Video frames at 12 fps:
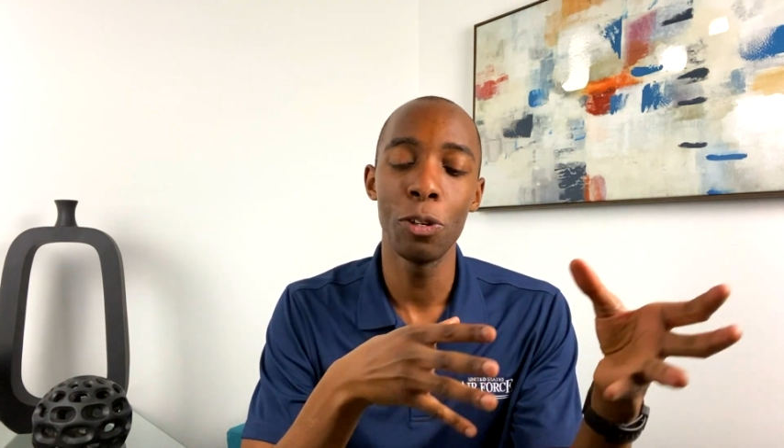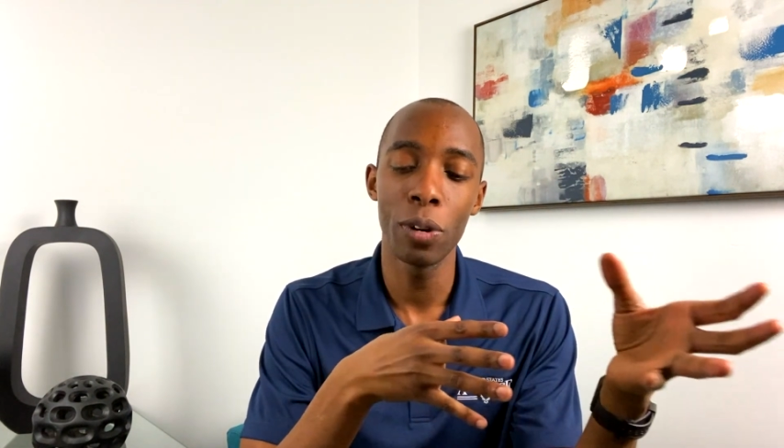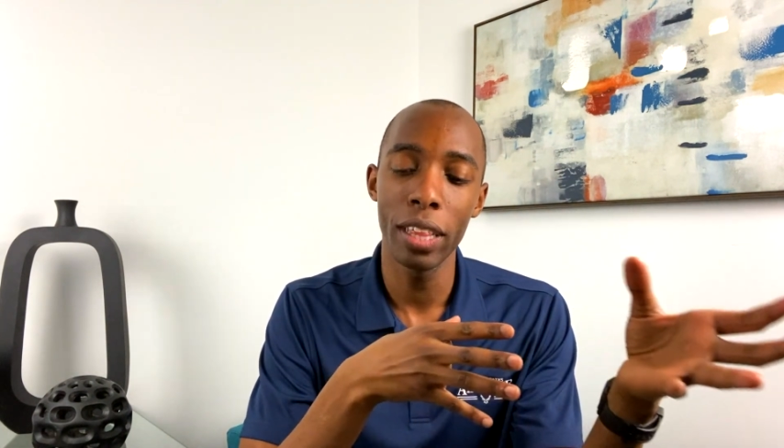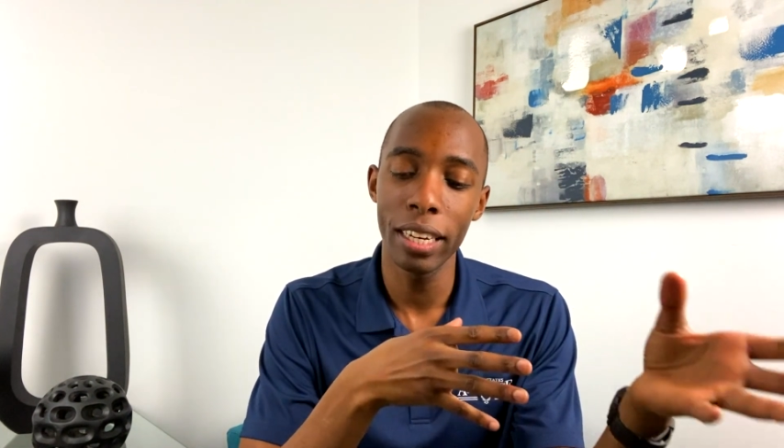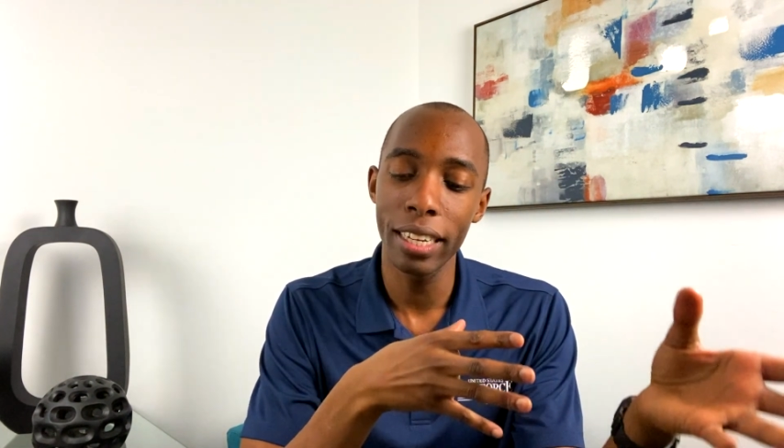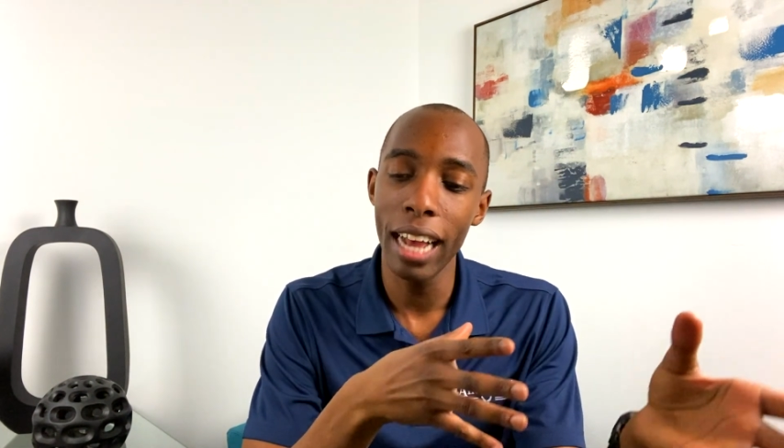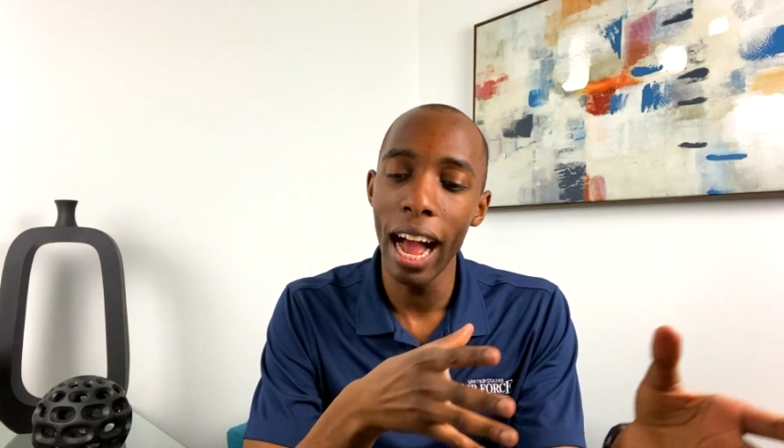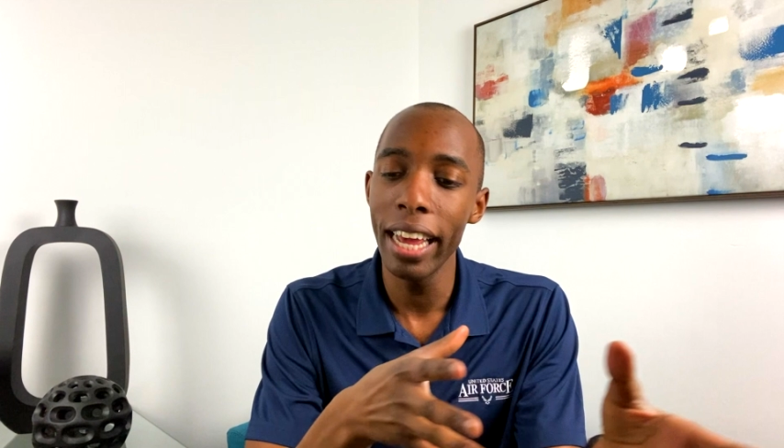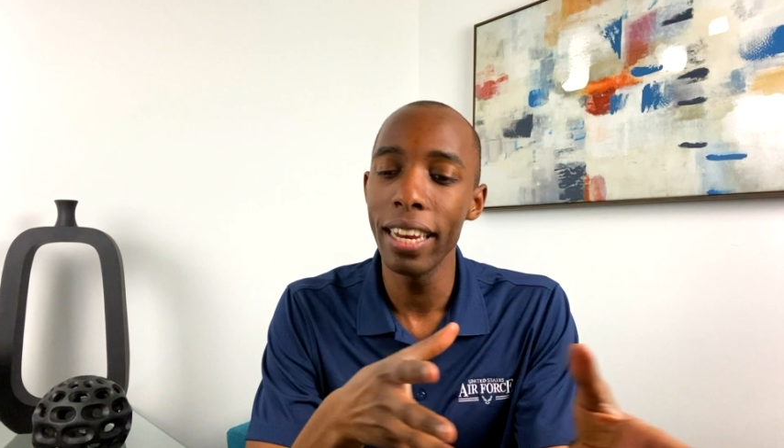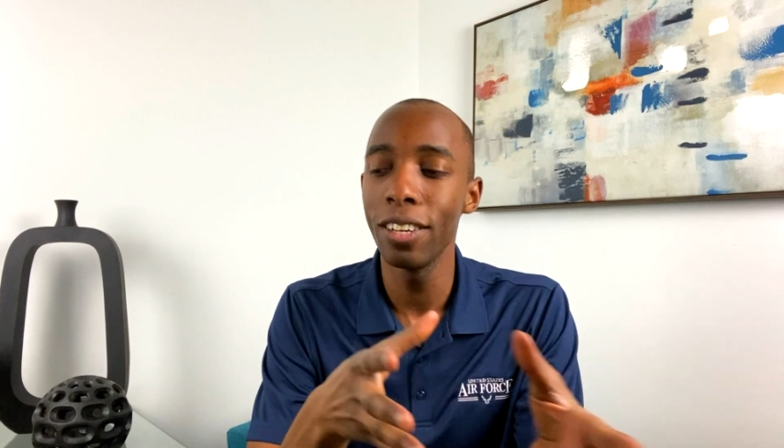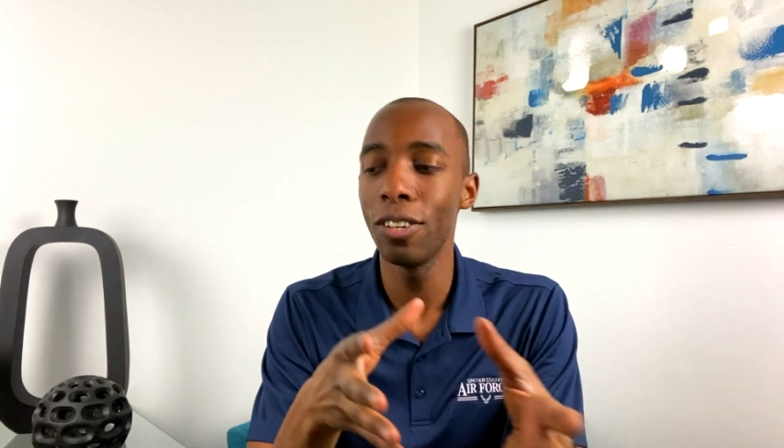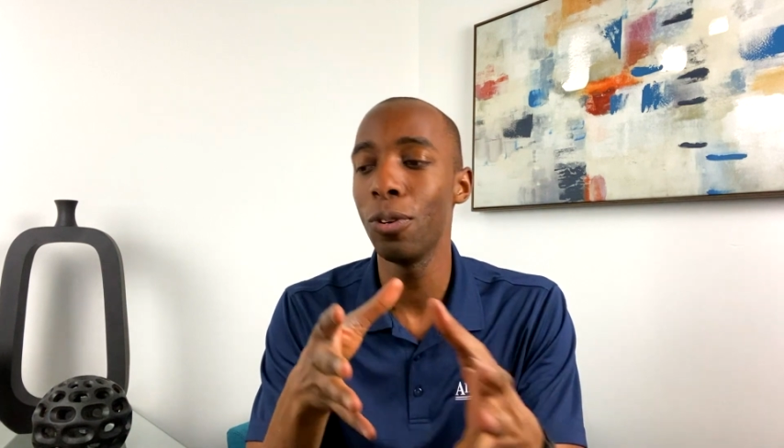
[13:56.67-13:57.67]
you are then
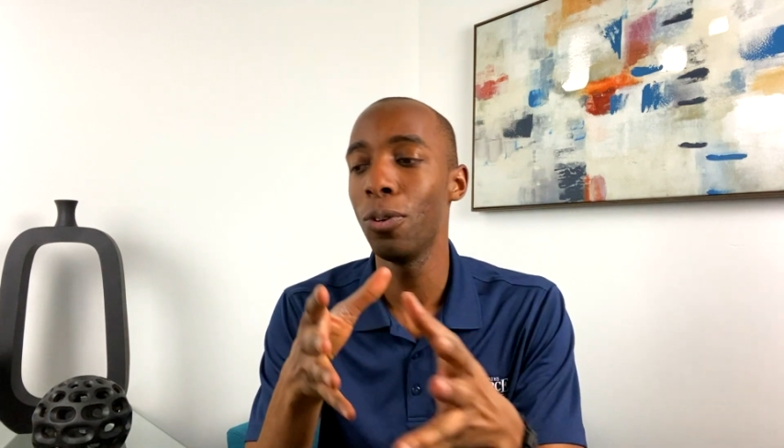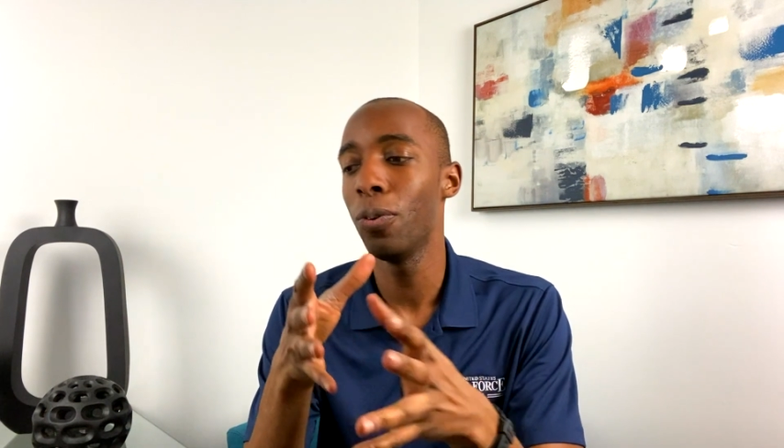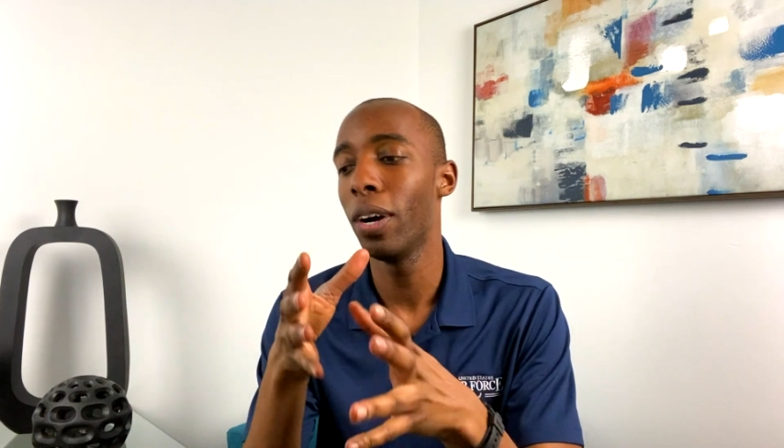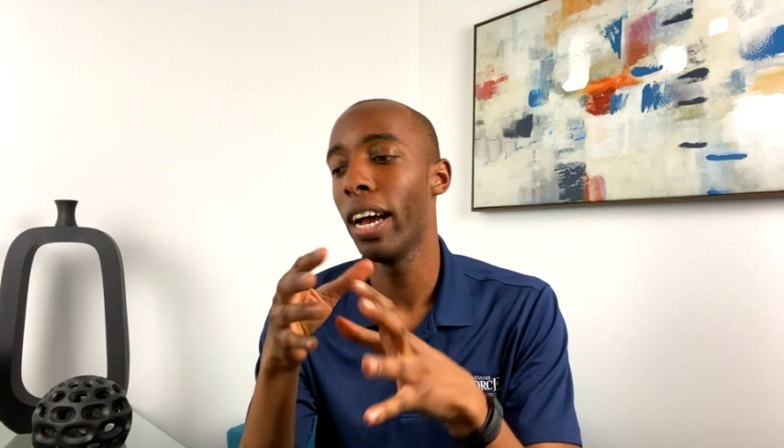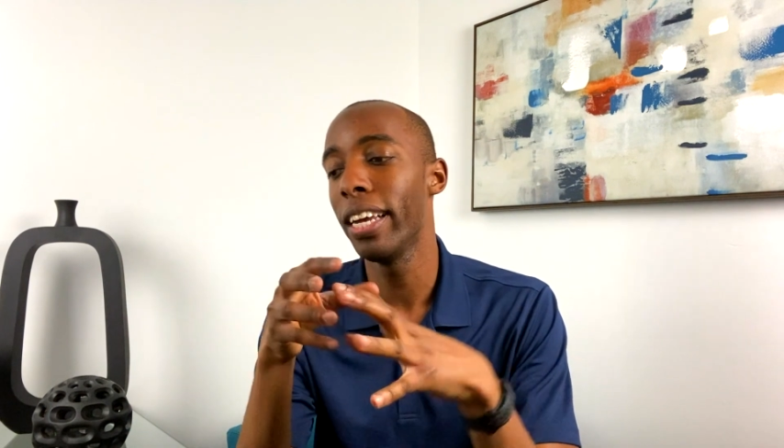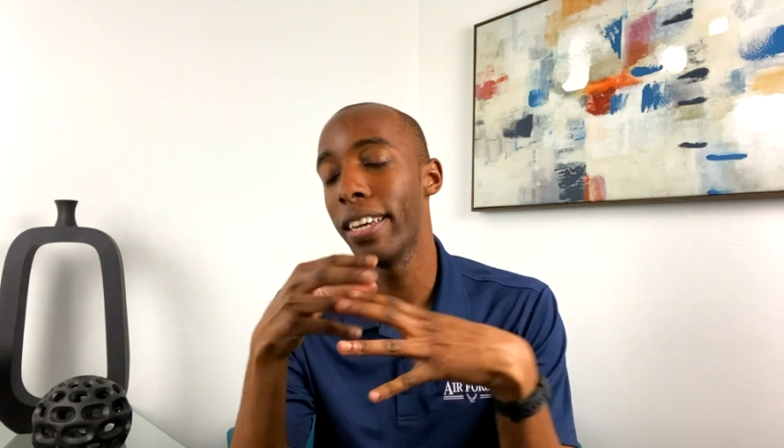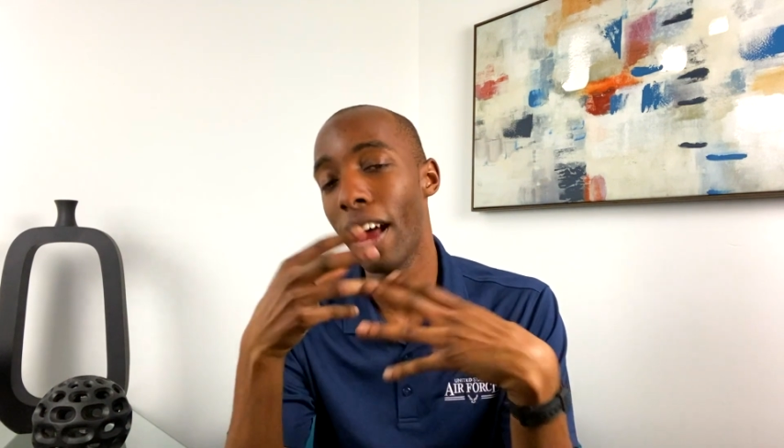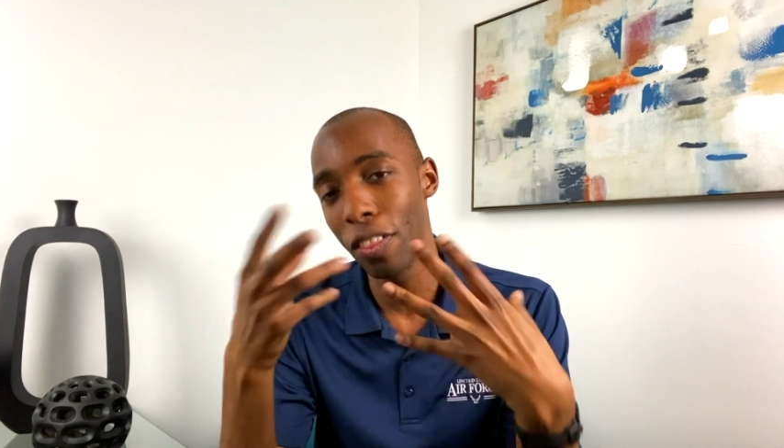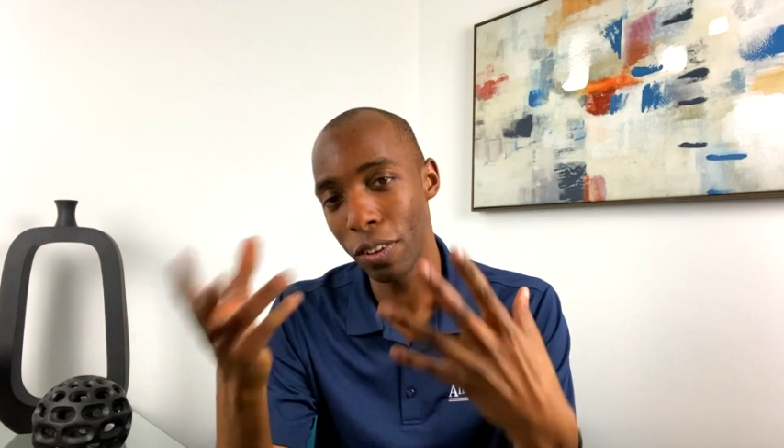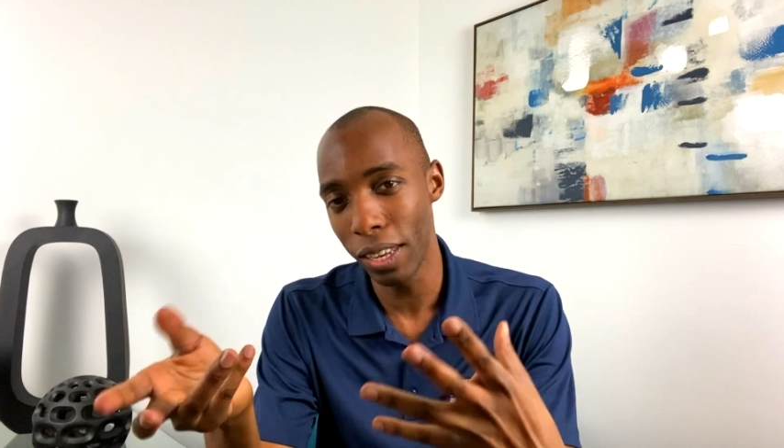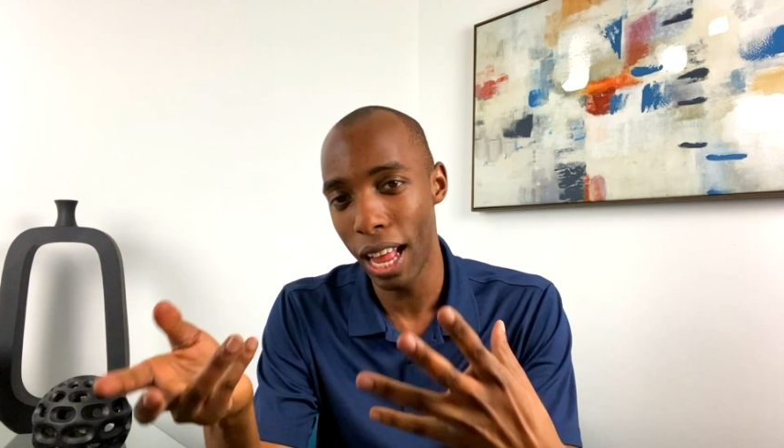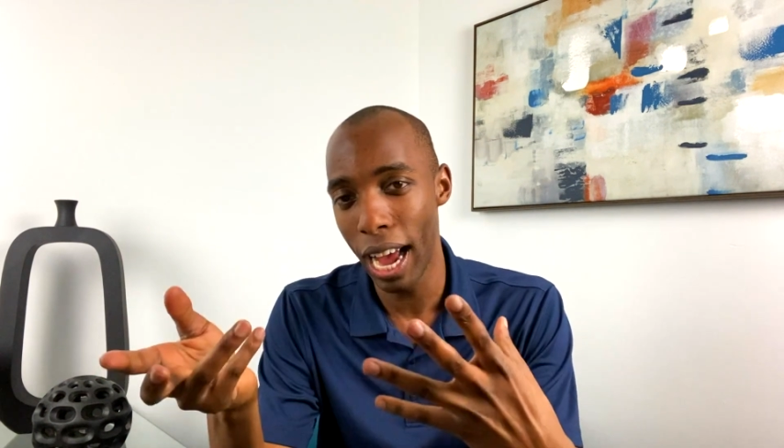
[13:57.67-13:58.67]
guided to
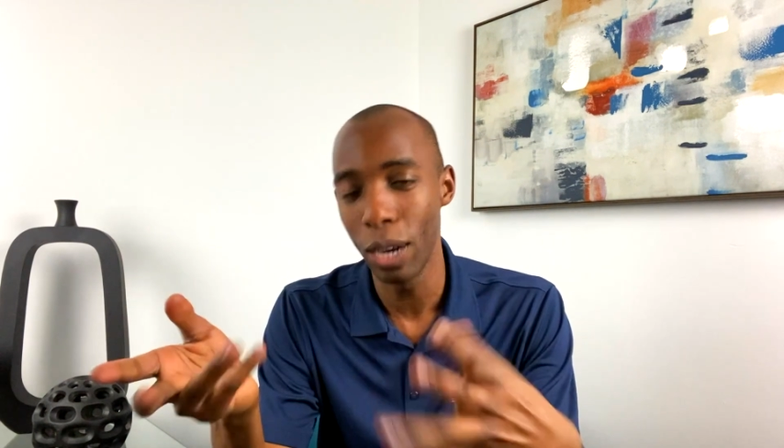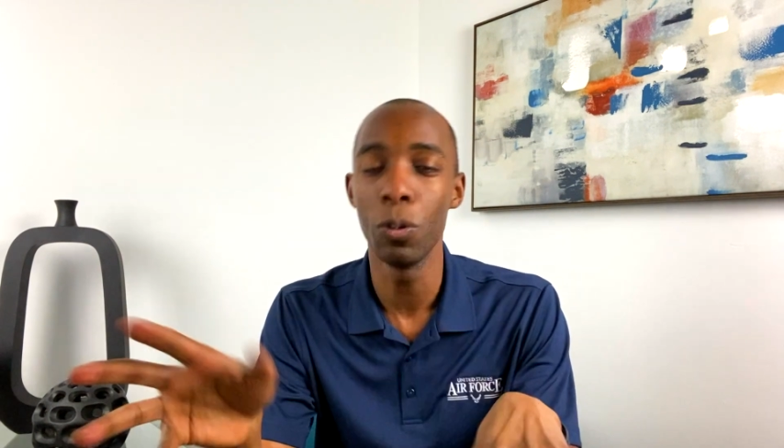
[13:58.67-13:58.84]
another line